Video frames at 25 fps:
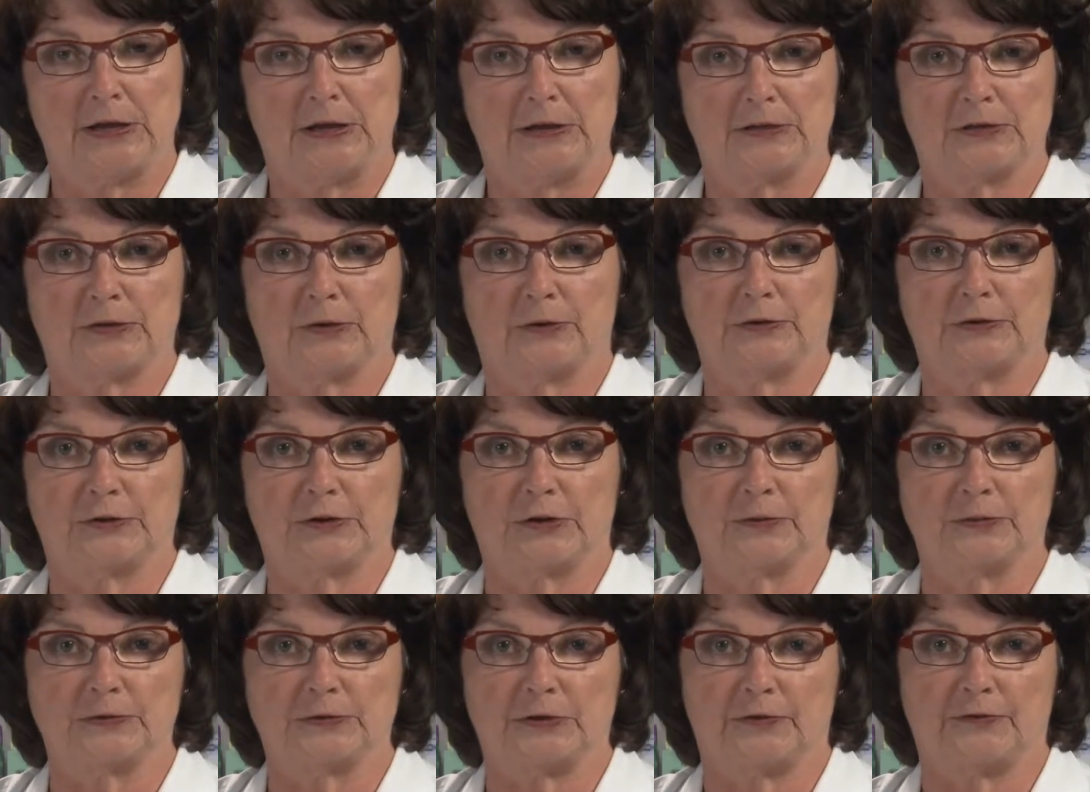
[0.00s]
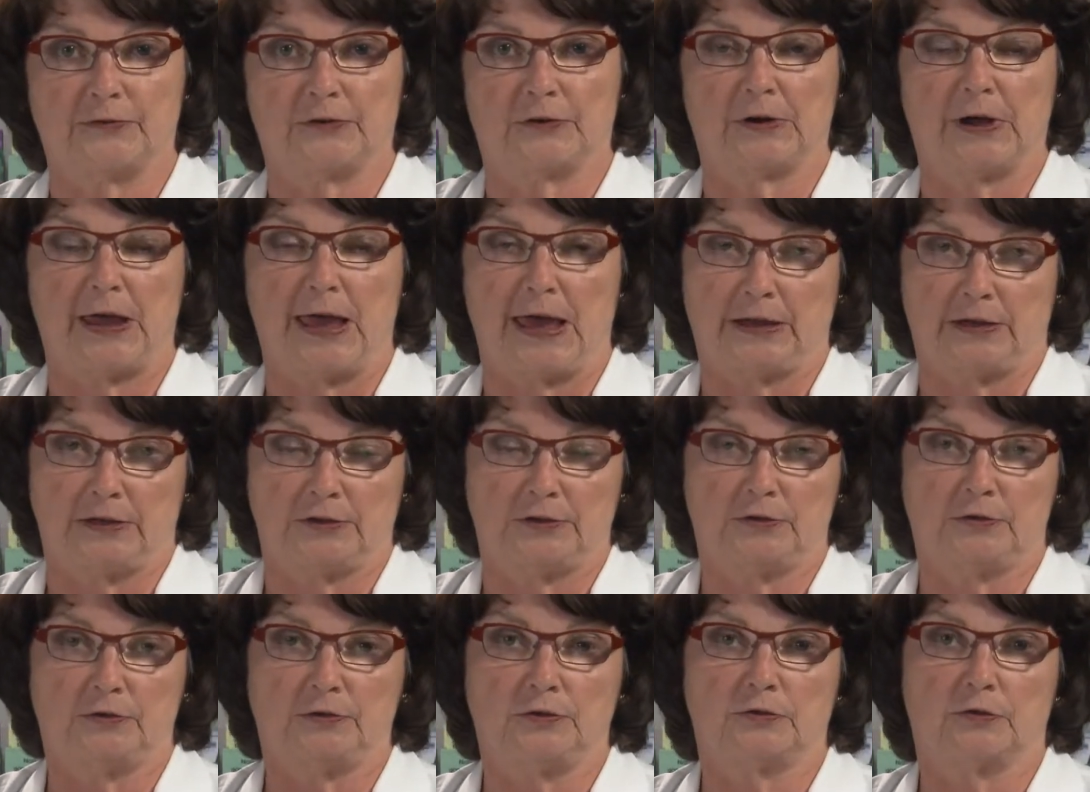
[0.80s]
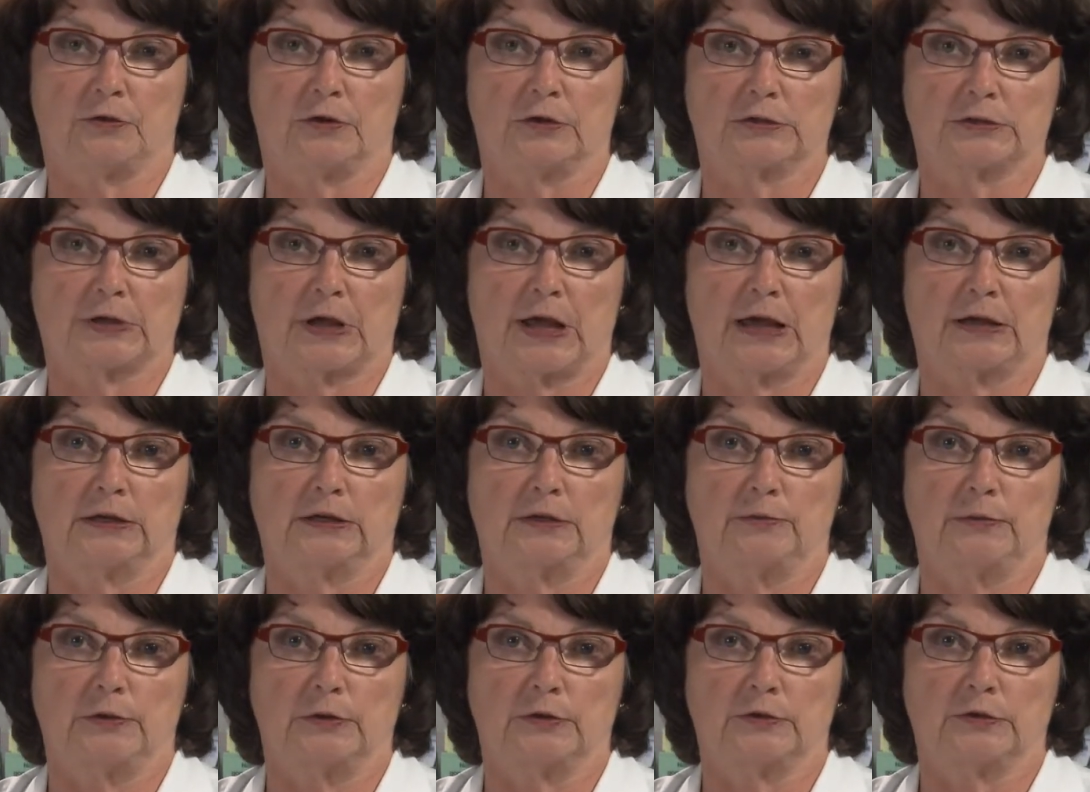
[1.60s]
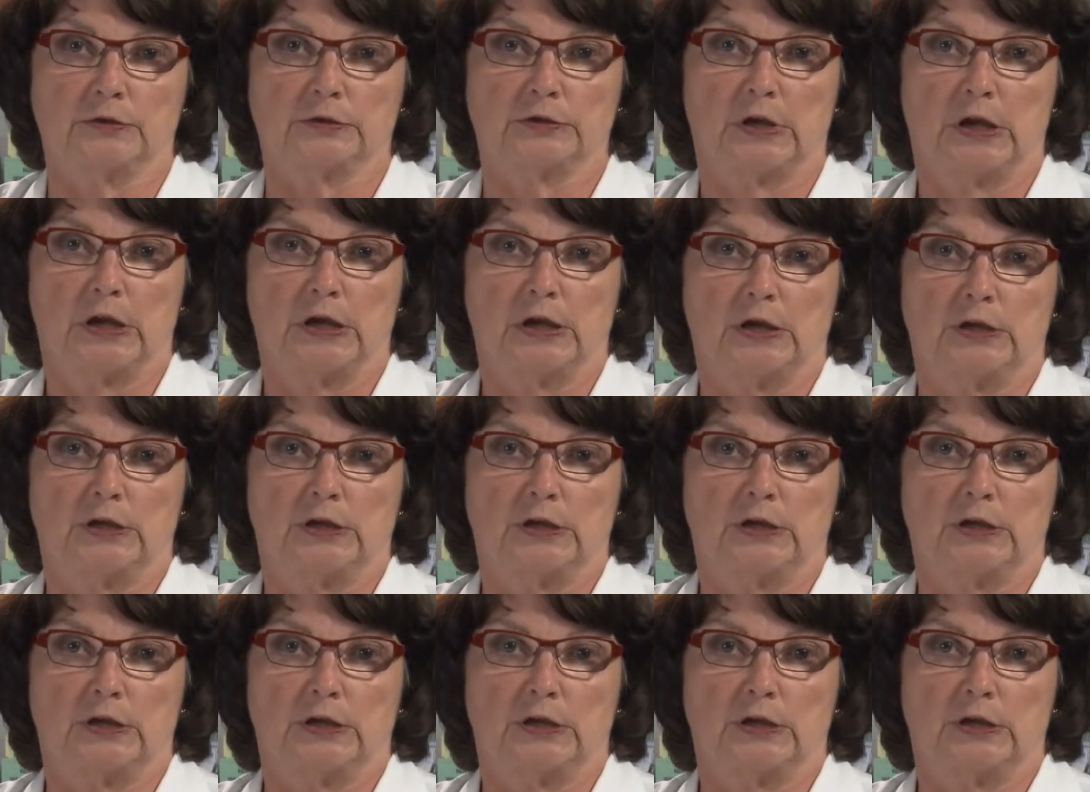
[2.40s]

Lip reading: So in terms of her attitude towards condom use,